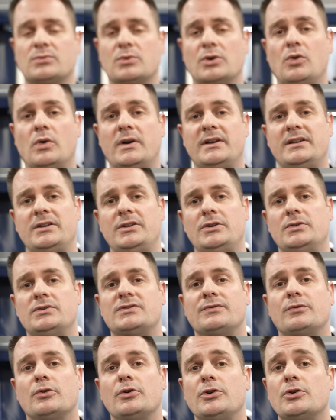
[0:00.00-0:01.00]
we're going to
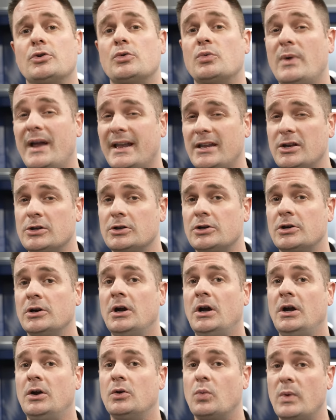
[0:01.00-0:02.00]
use for your regular
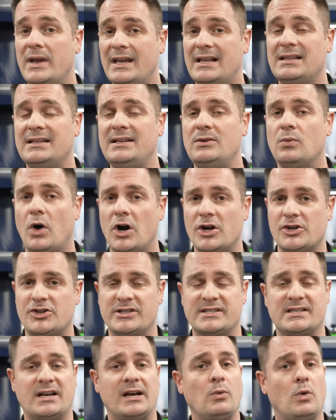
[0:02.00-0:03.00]
weekly
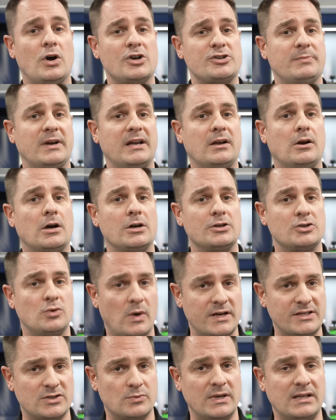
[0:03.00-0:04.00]
washes. I wash my car
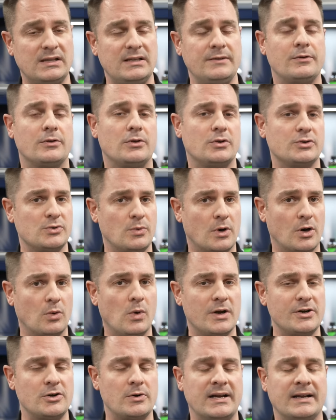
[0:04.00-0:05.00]
twice weekly, for those who are
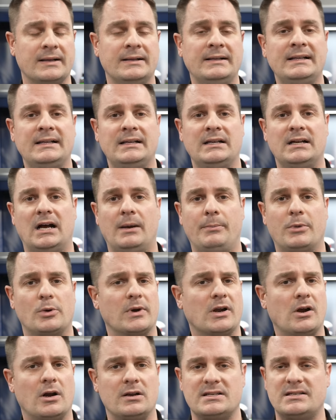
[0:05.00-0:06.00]
wondering. But
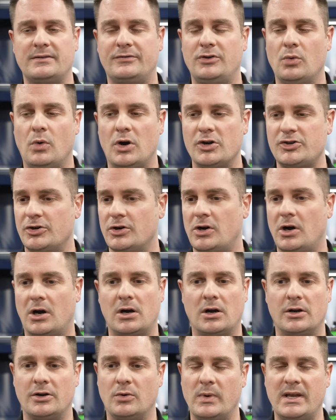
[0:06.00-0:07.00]
regardless if you wash your
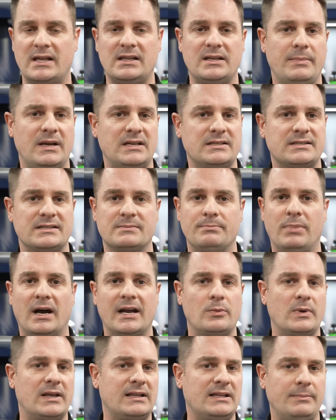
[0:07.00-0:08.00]
car on a weekly basis,
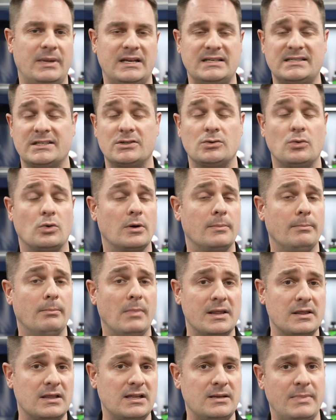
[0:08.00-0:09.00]
bi-weekly basis, or
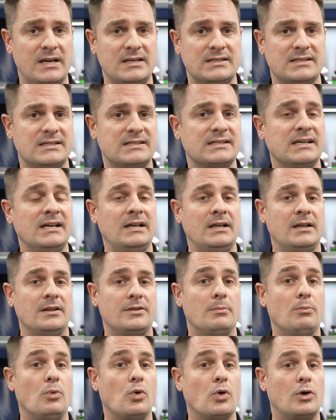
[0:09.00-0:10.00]
monthly basis,
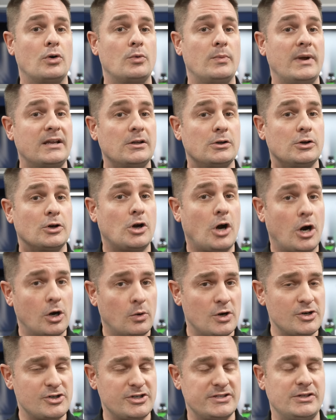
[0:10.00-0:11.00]
the more regular car
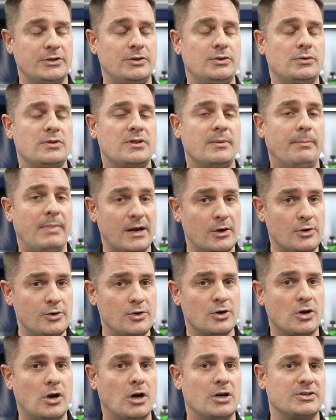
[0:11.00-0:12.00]
washes you do, the better
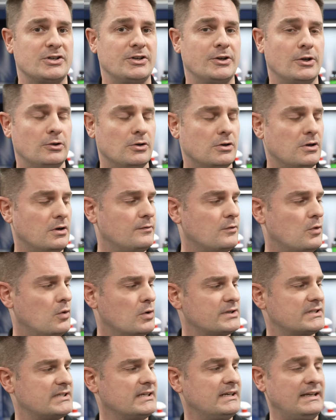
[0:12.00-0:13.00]
your car is going to look, of
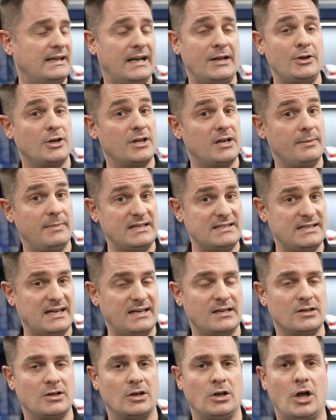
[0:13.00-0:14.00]
course, and you're going to
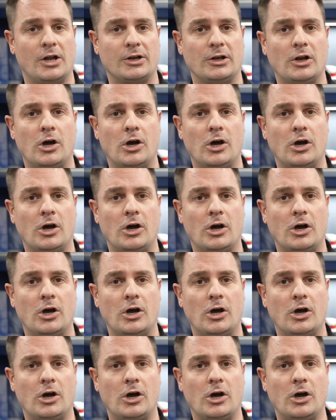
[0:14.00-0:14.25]
maintain it a lot